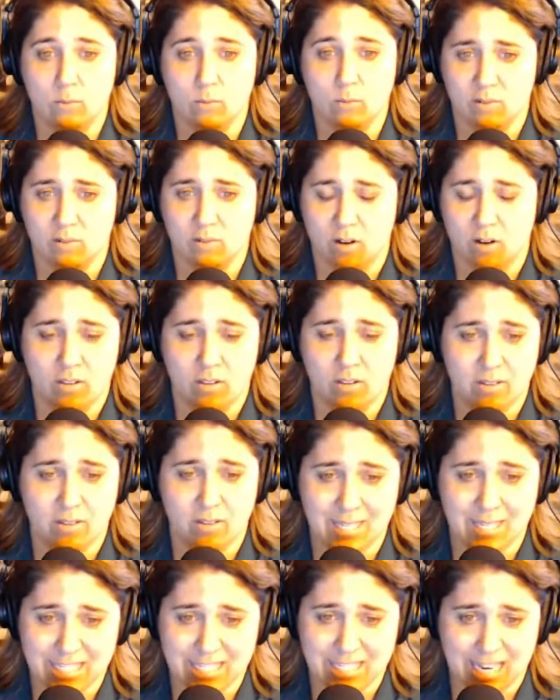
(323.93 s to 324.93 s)
on The
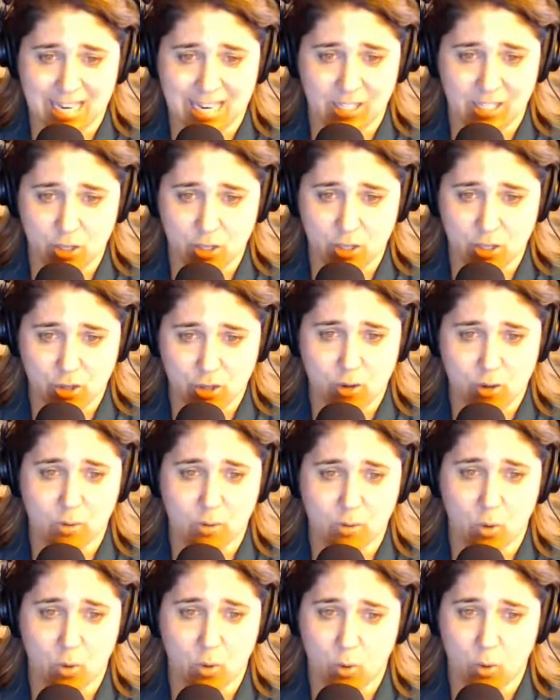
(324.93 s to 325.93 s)
Daily Show and
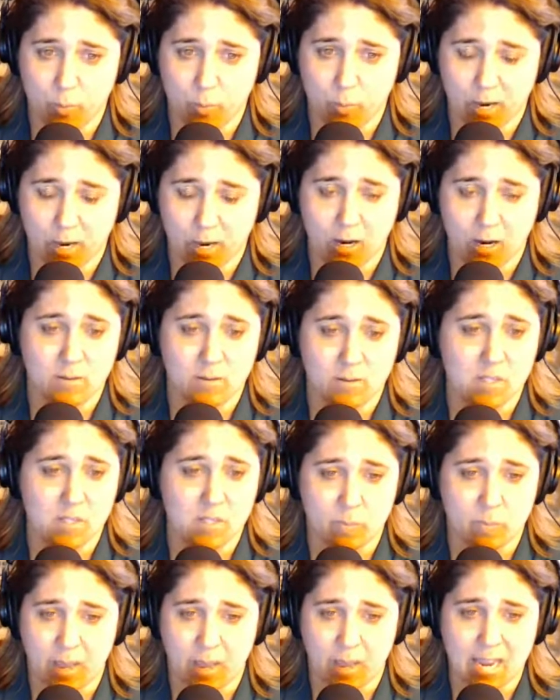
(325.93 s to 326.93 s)
Colbert and
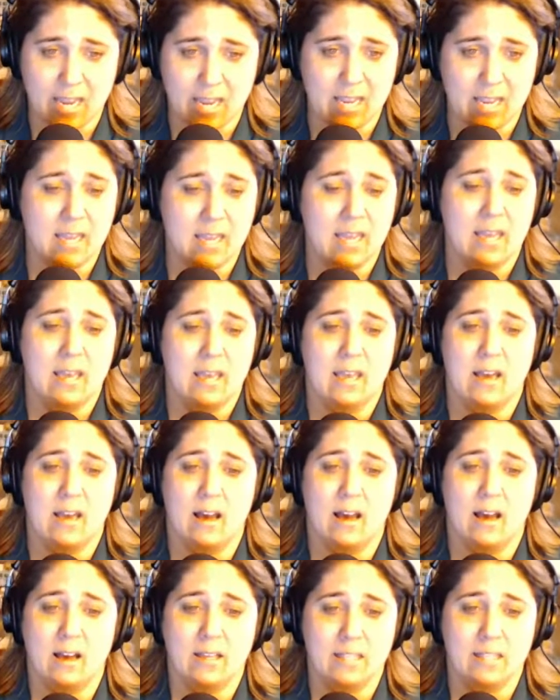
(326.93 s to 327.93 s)
Spike.
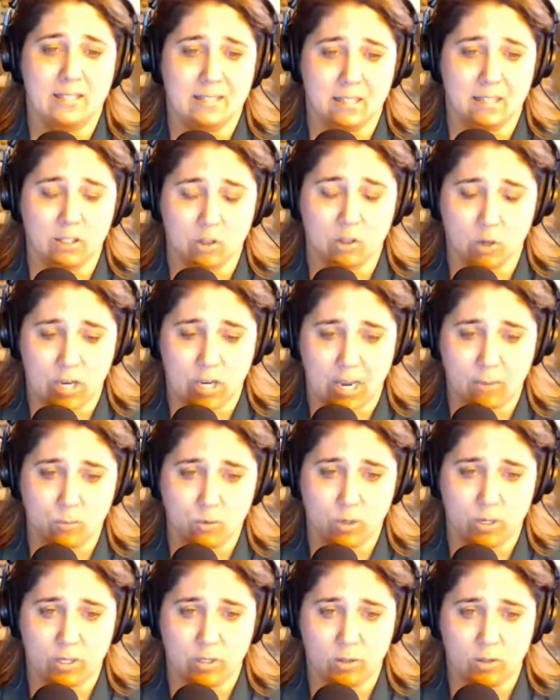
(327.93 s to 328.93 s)
He's done
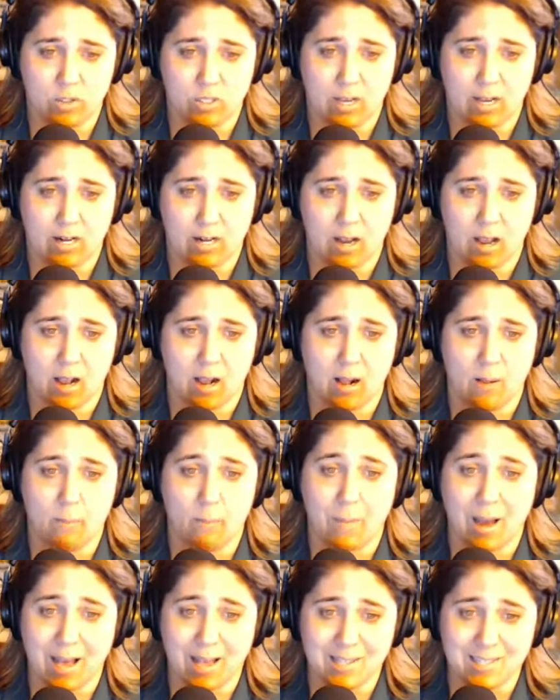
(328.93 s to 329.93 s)
GameTrailers.com,
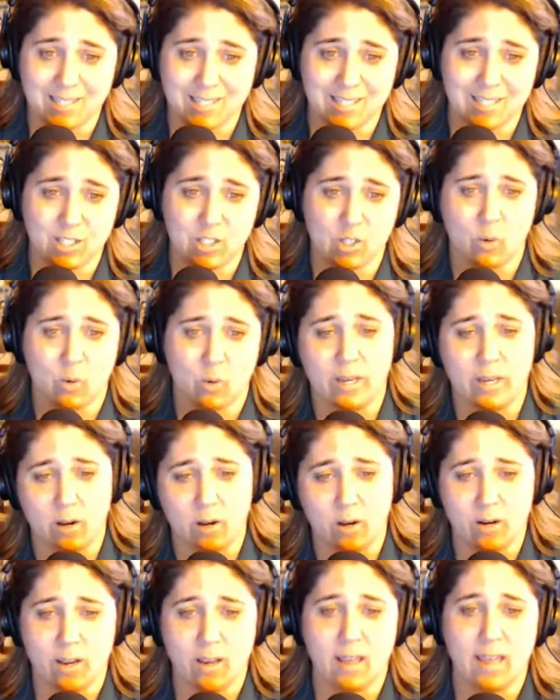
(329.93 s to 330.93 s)
Mazda,
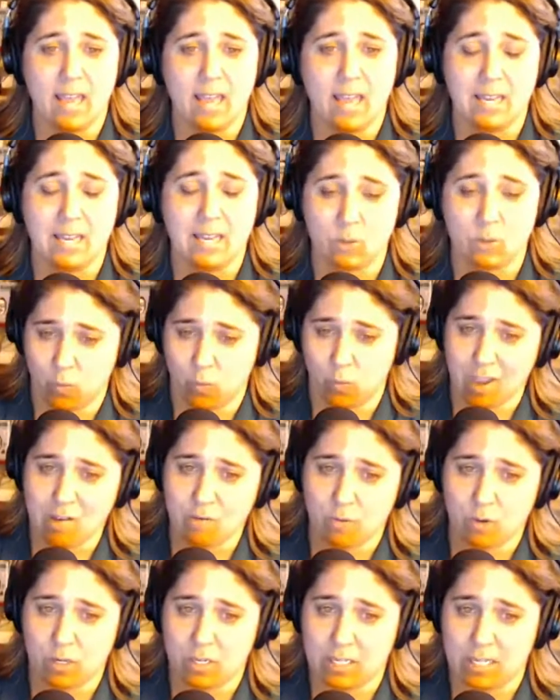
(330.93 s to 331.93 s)
Toyota, and his
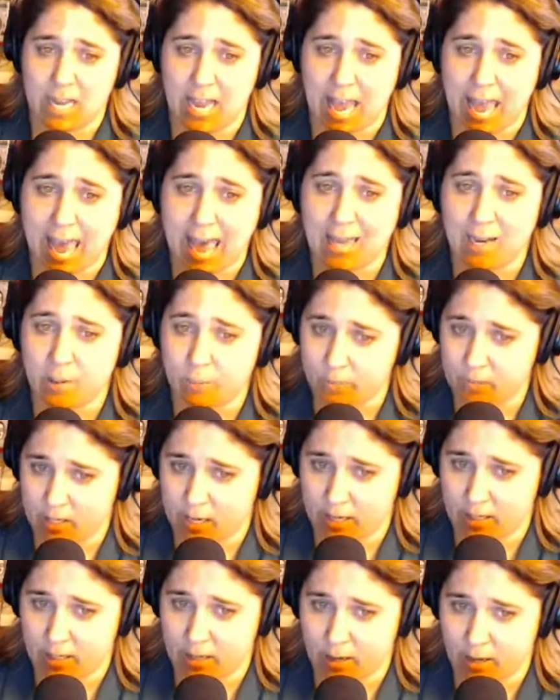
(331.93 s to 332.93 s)
favorite,
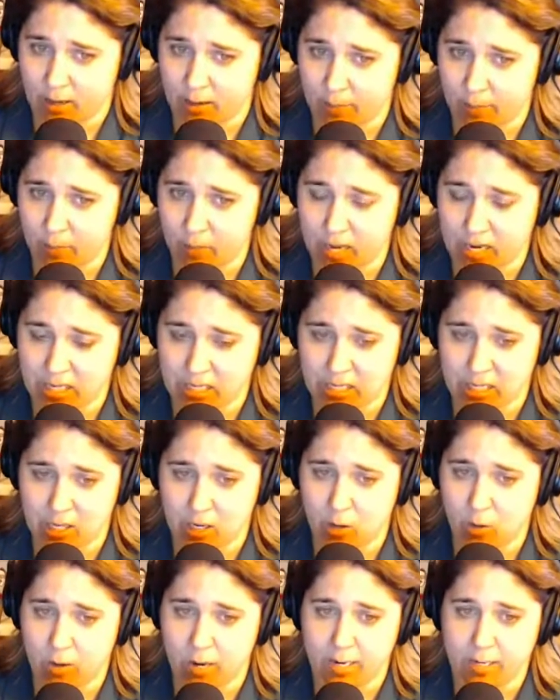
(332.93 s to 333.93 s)
Atom.com,
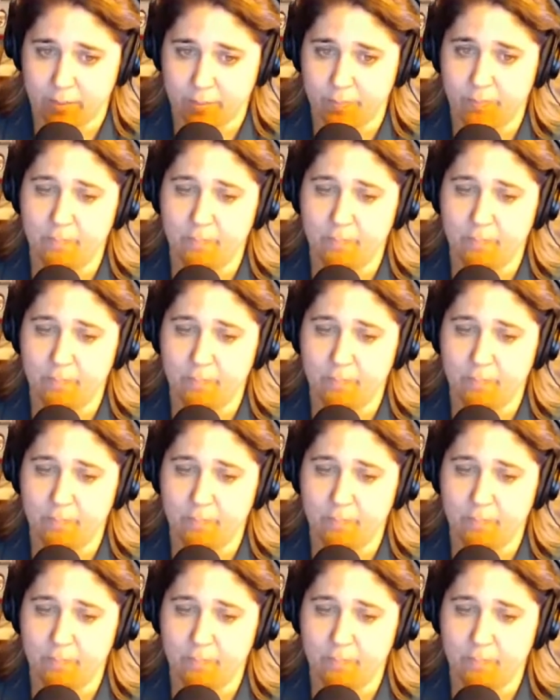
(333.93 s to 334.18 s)
ATOM.